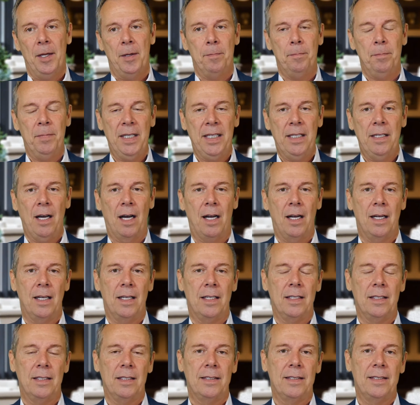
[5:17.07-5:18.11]

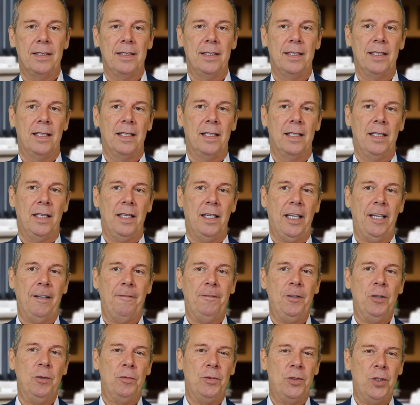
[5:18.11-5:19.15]
because if
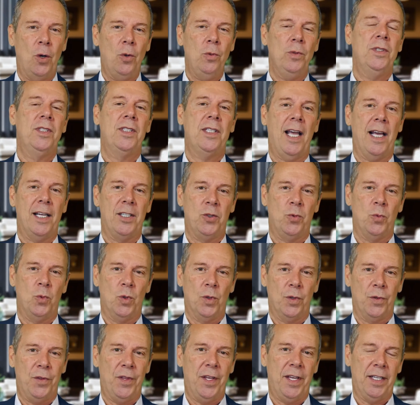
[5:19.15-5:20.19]
you don't
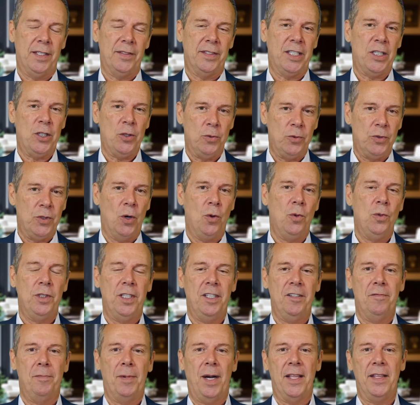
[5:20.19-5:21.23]
schedule things and you don't
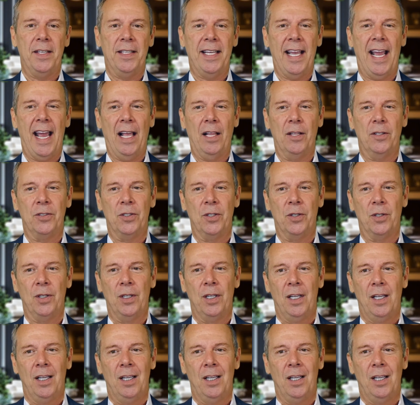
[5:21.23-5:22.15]
live by the calendar,